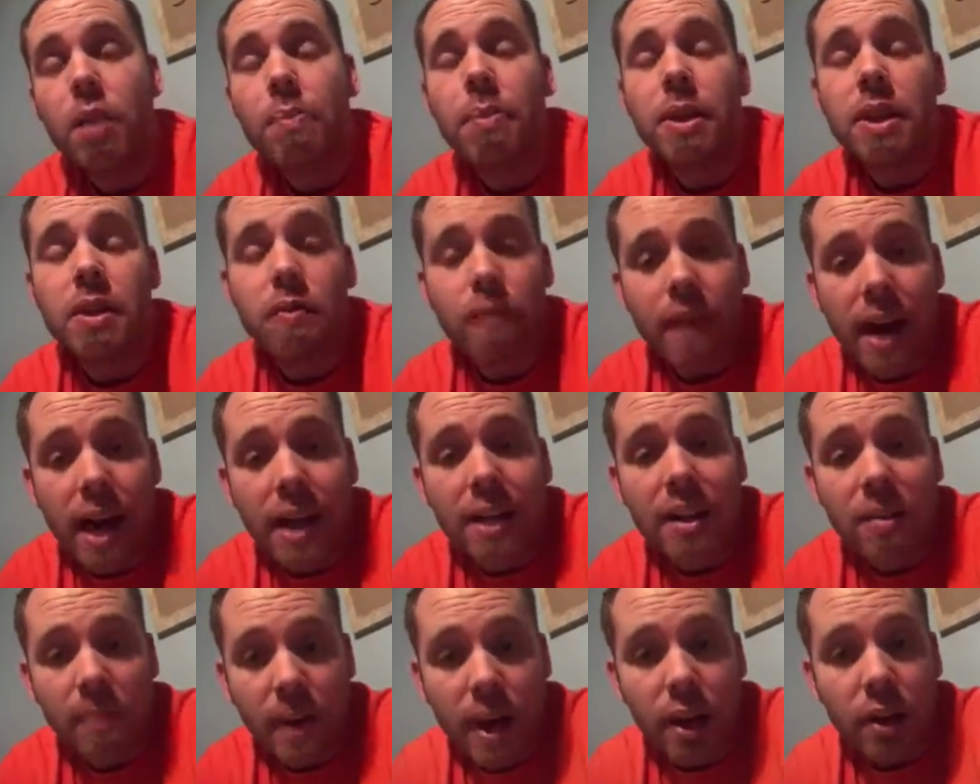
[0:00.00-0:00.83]
But the
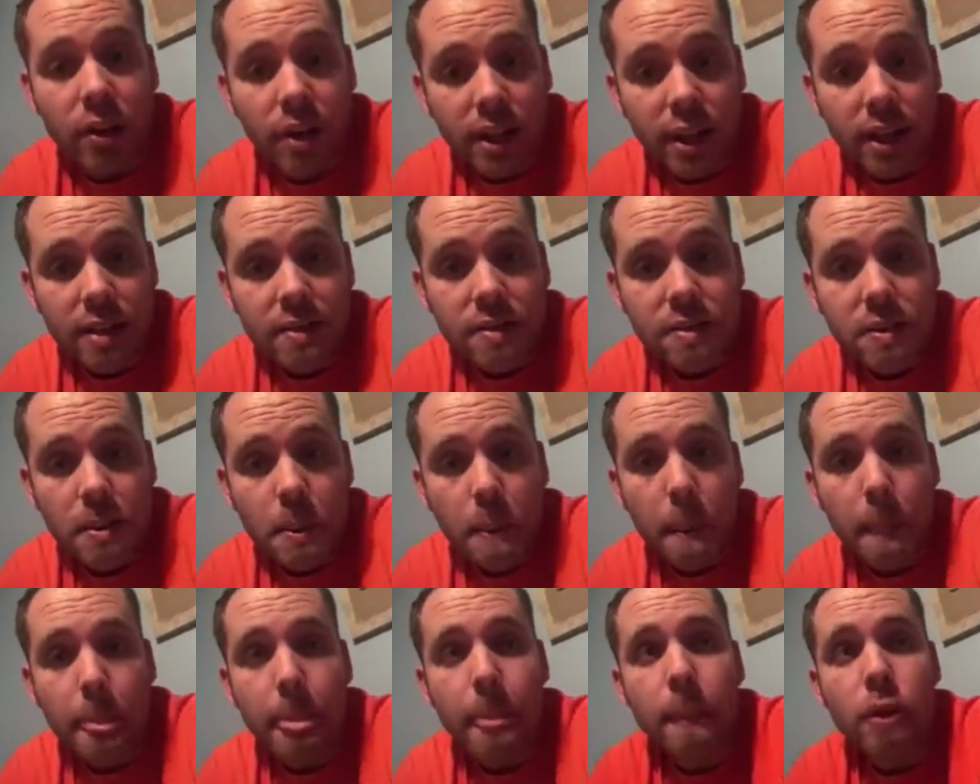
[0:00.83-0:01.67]
fact of the matter is,
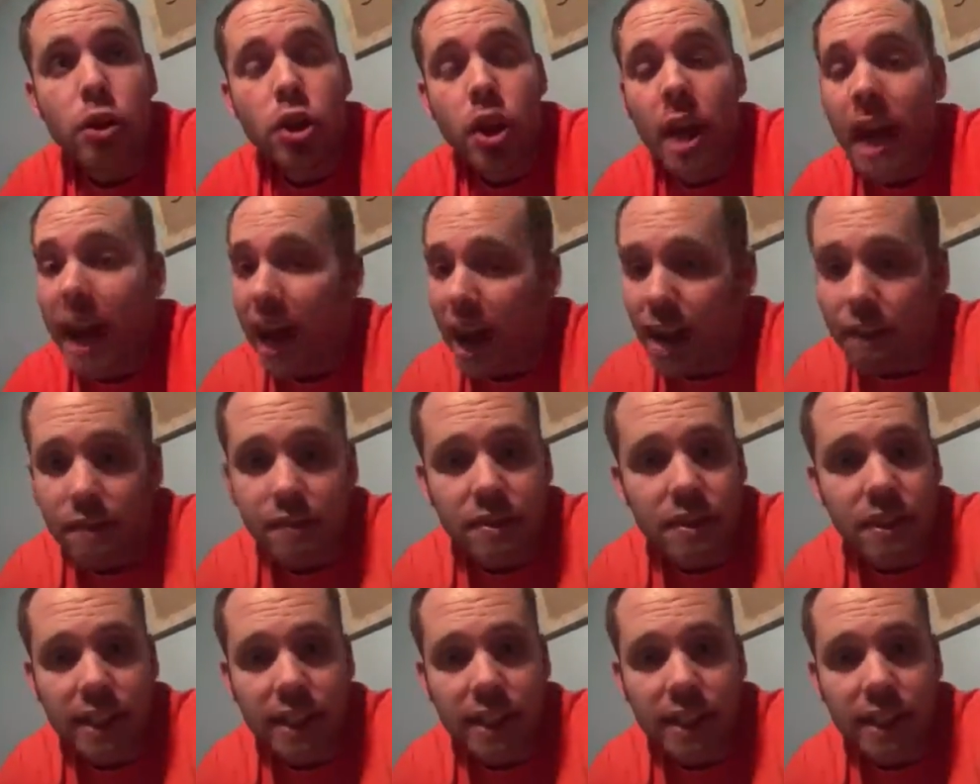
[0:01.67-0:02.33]
you have